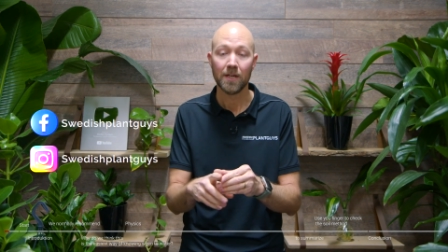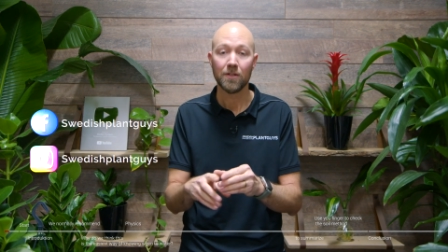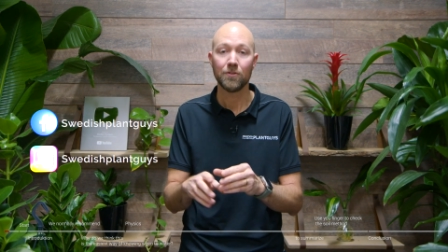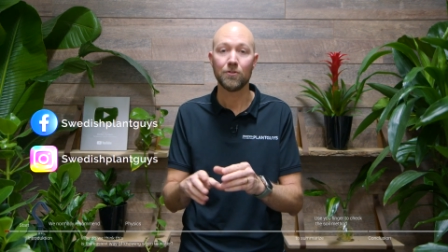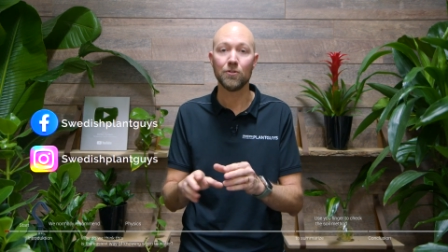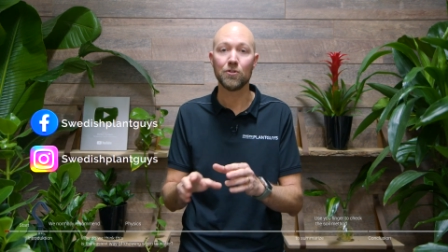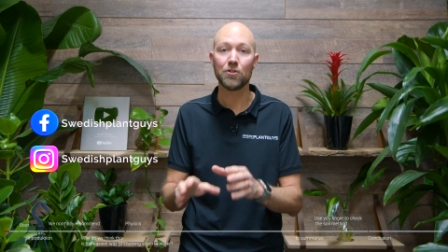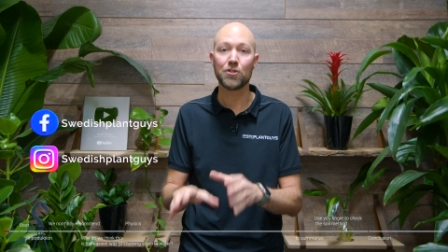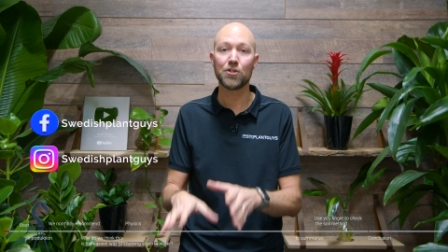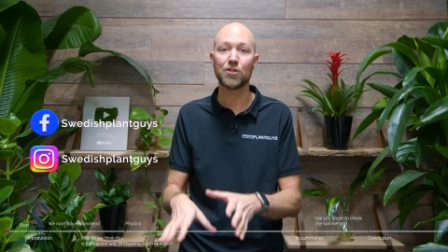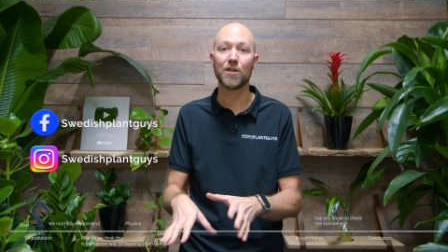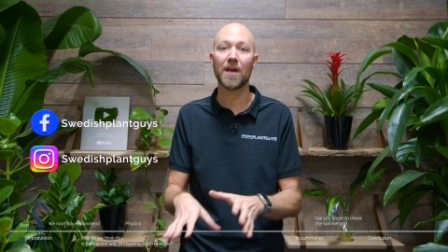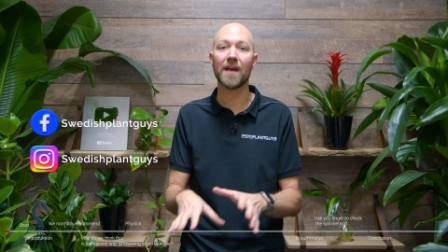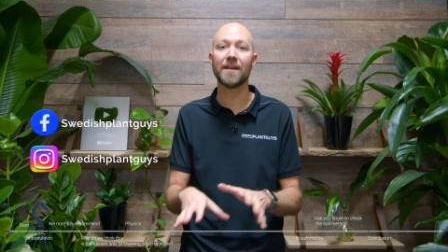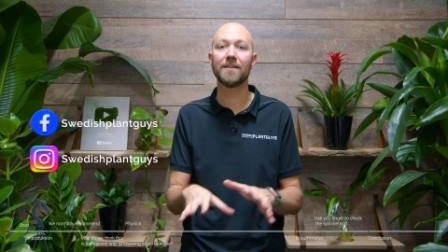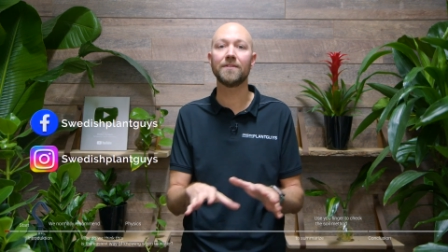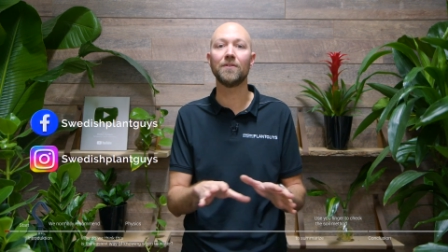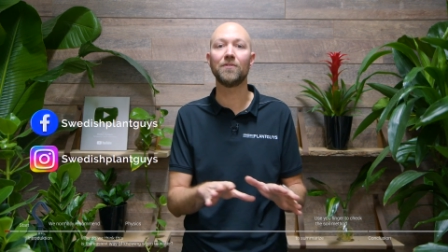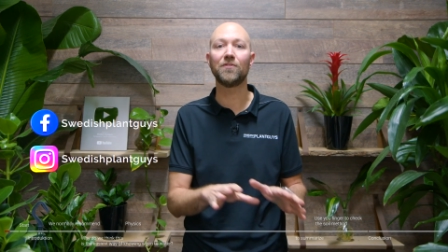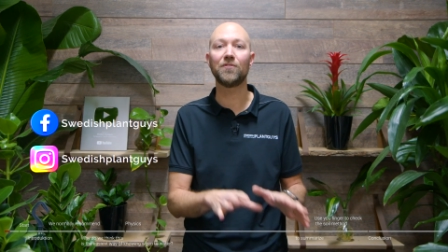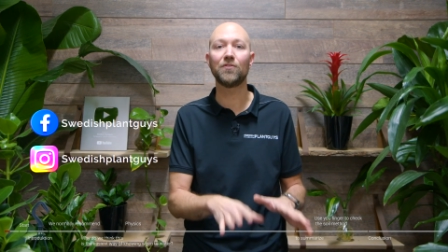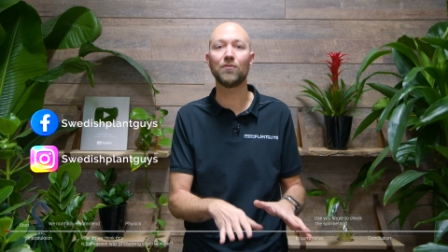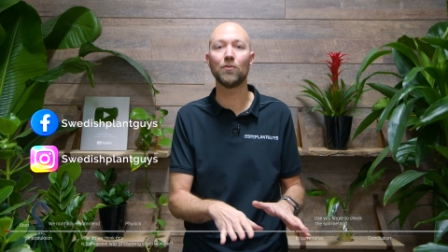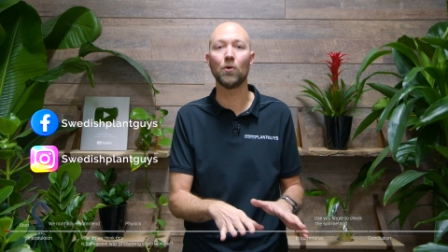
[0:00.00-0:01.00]
to check
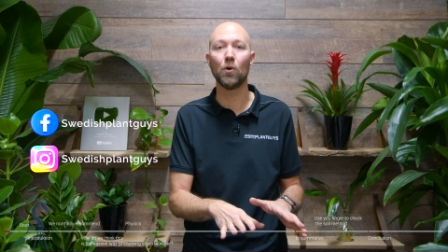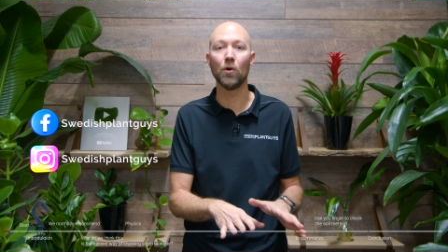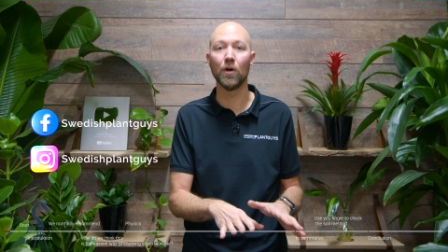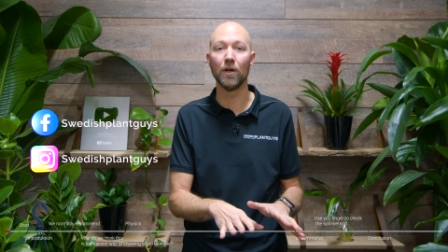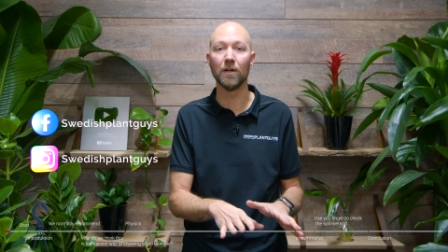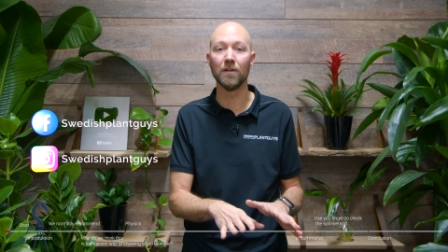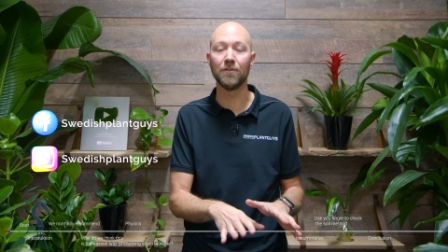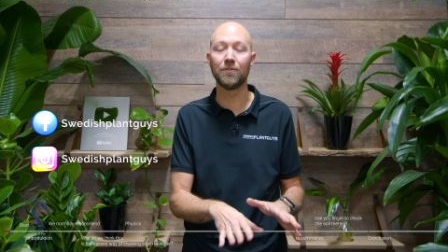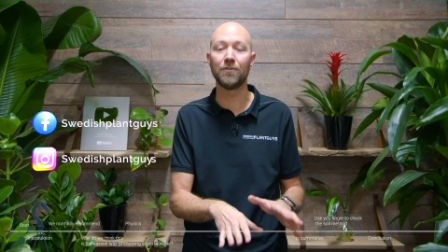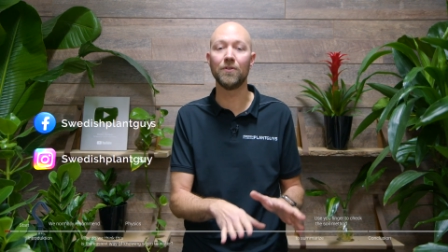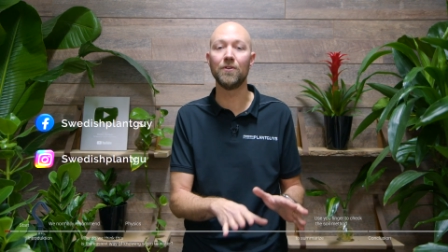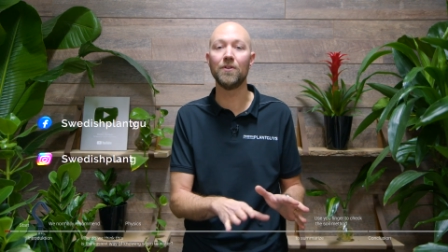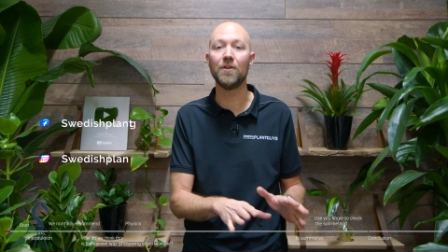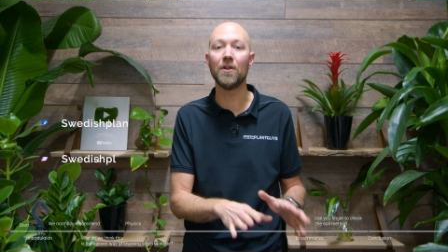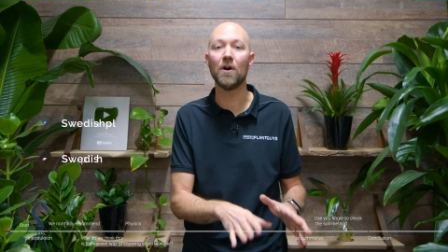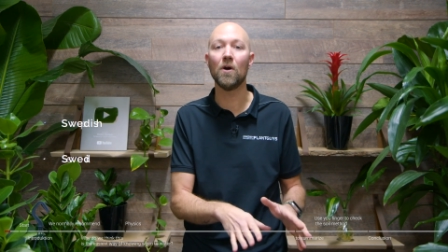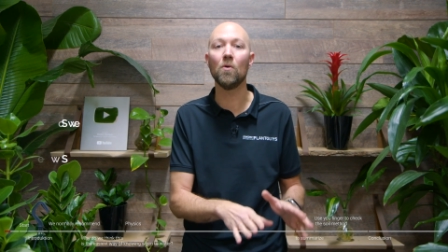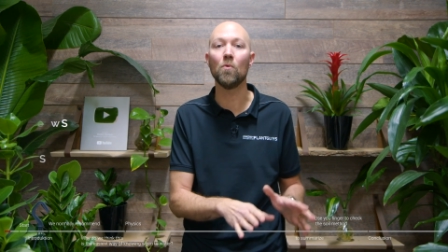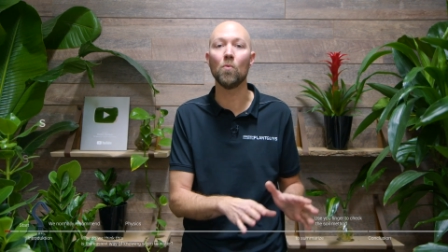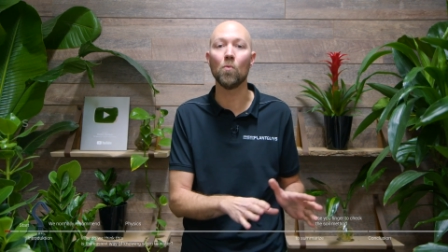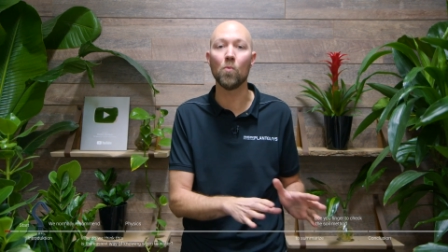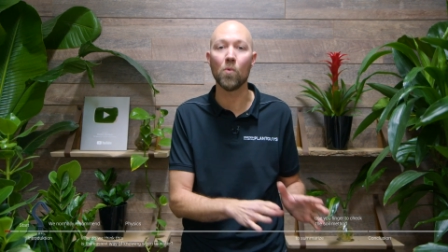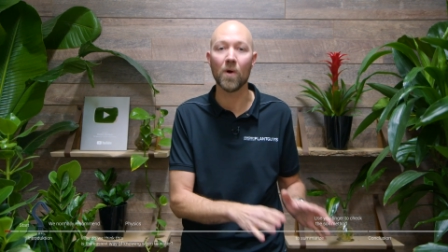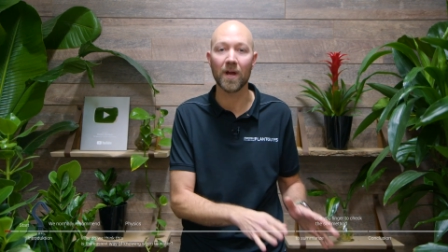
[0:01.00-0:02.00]
the soil to
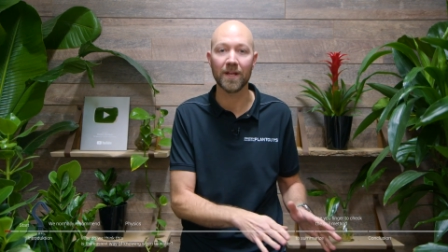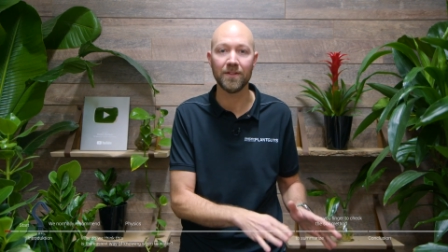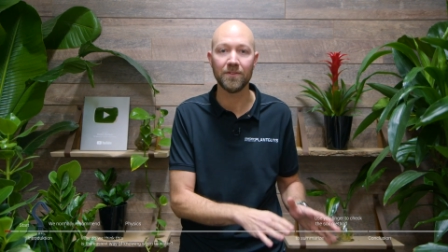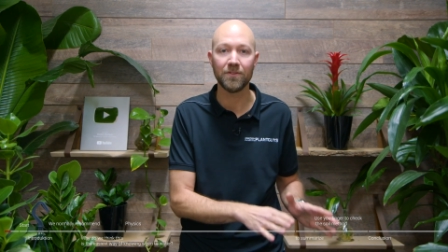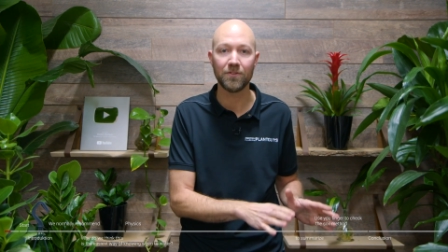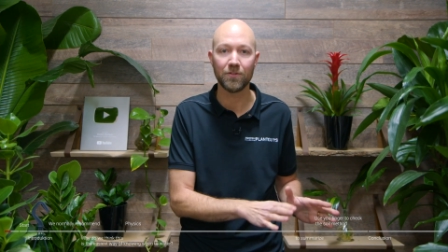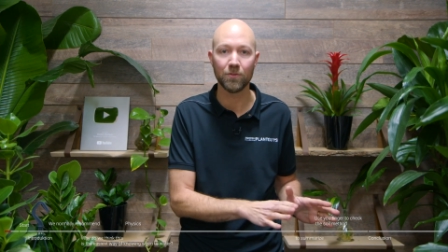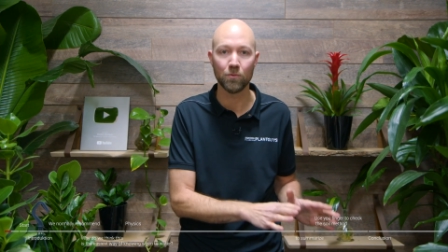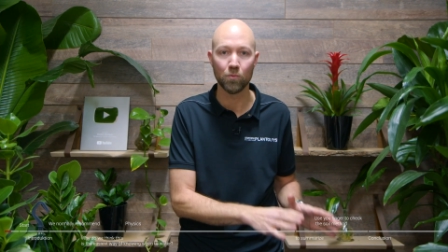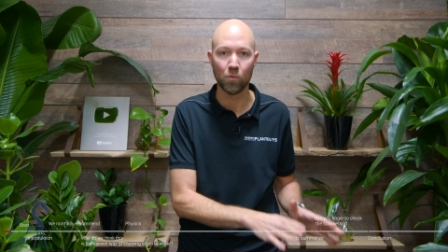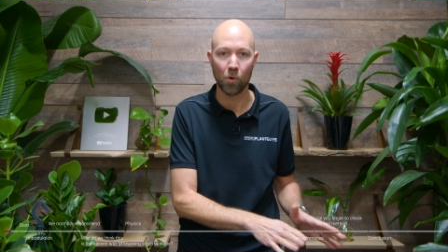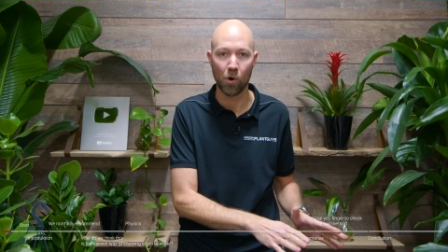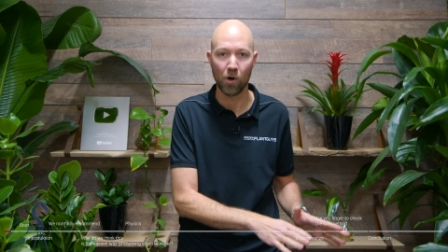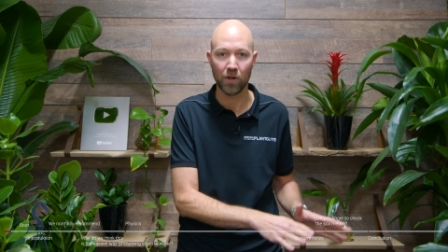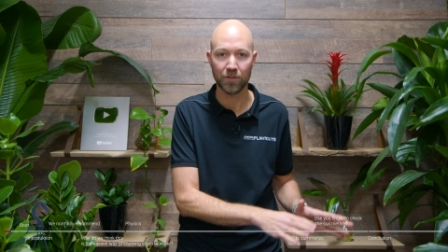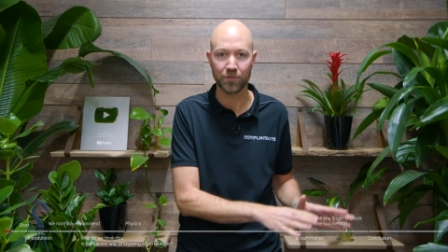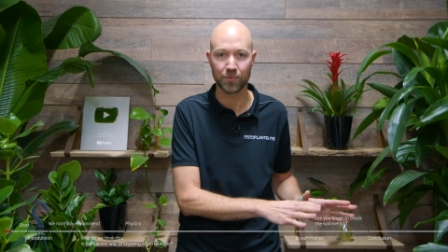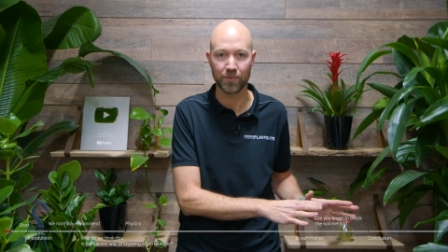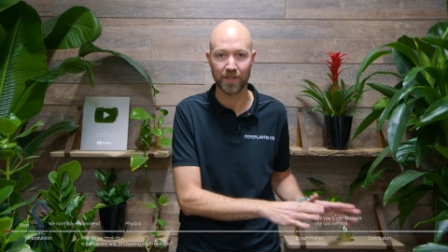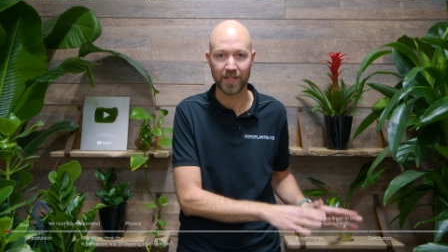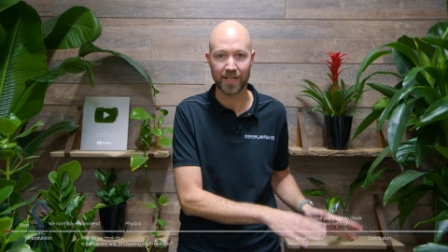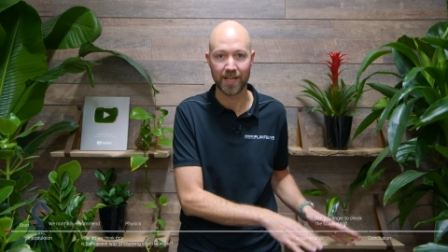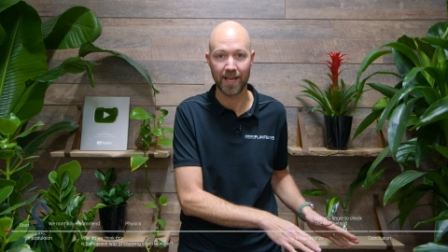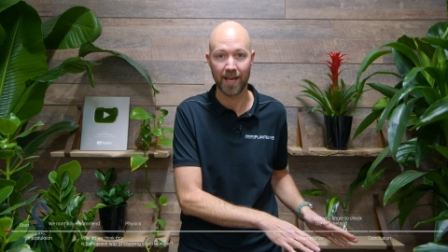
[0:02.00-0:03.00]
know when to
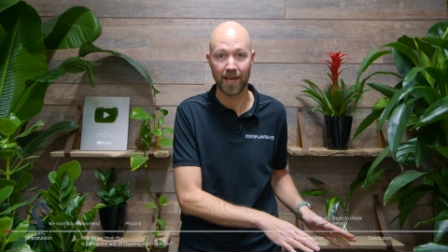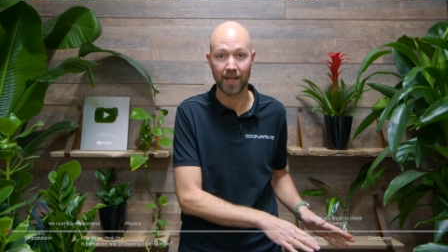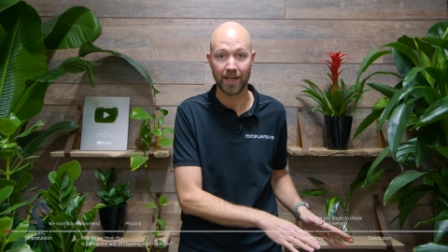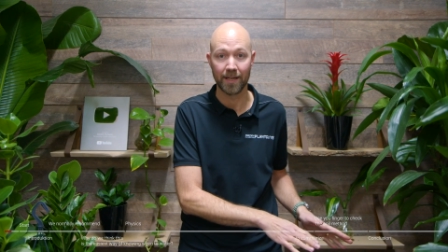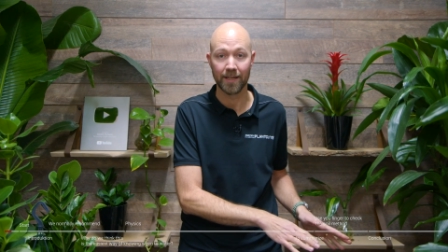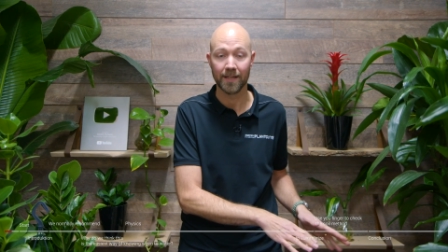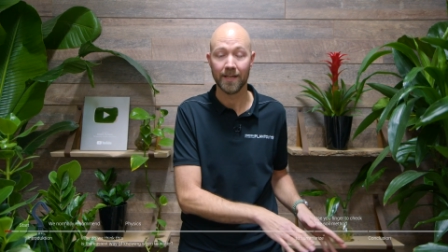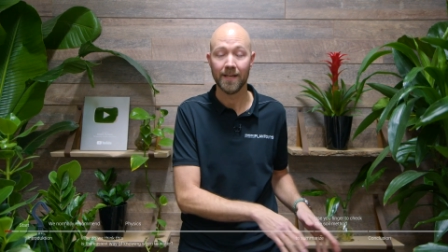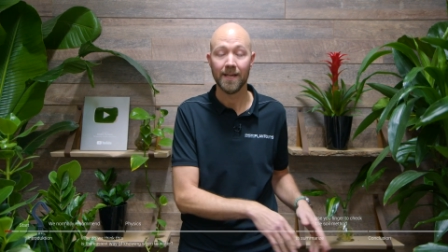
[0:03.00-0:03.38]
water again.